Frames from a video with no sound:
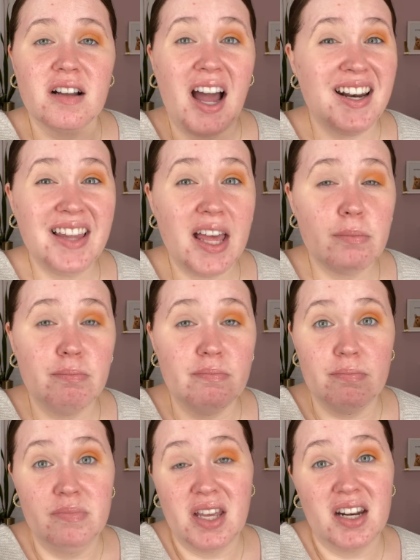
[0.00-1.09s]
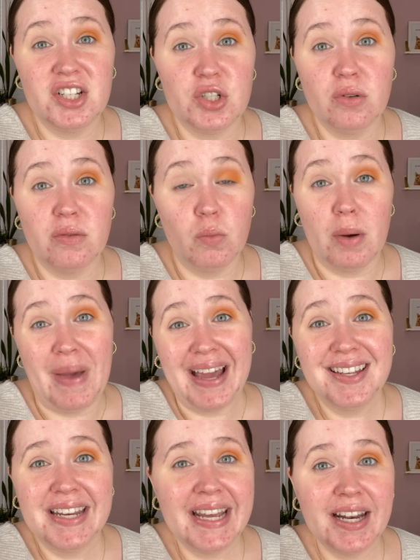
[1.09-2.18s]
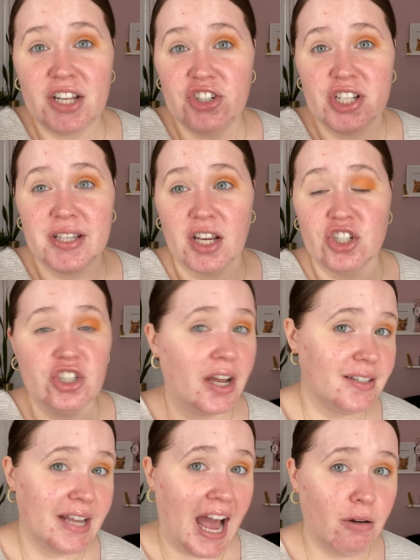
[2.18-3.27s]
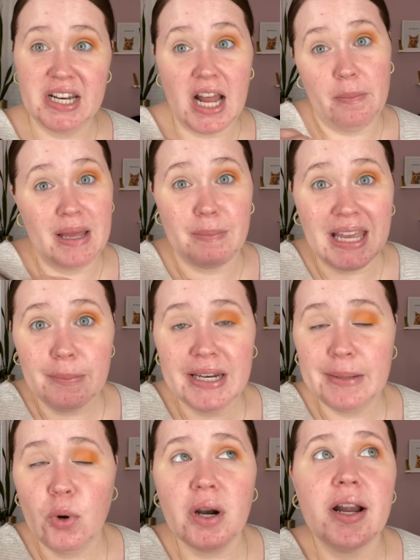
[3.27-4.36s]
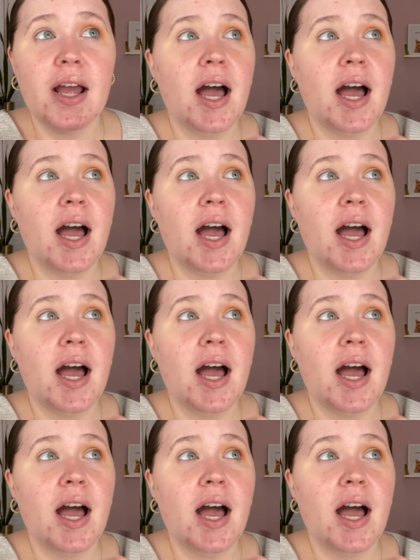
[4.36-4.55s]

kind of like gonna do what Becca did and just like shut down and not make makeup anymore.